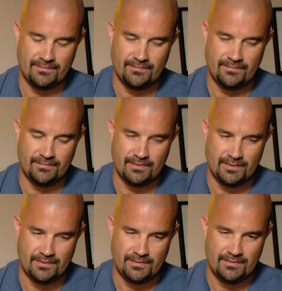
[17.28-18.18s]

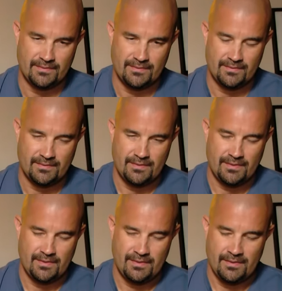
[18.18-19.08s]

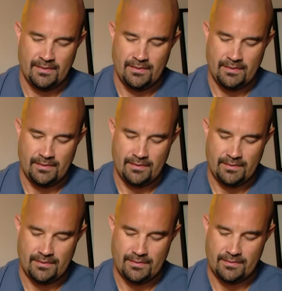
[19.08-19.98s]

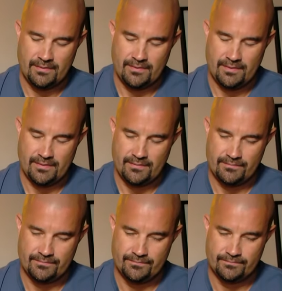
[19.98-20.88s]

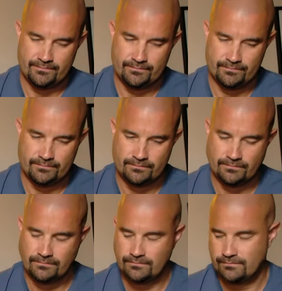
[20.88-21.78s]

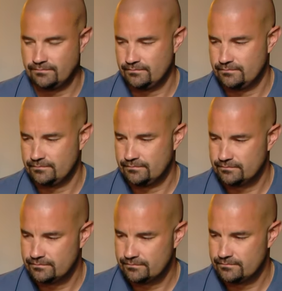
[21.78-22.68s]

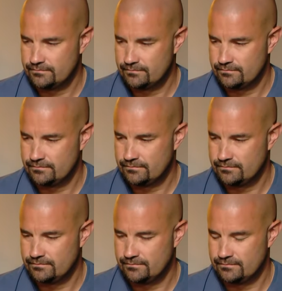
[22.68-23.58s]

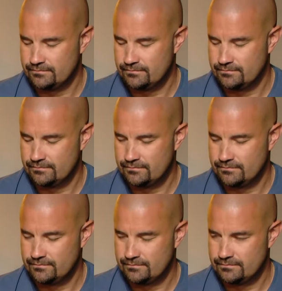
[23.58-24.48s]

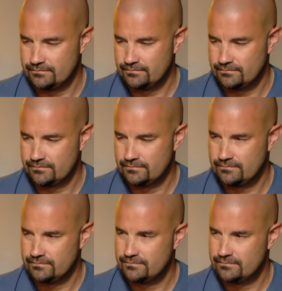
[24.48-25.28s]
(not speaking)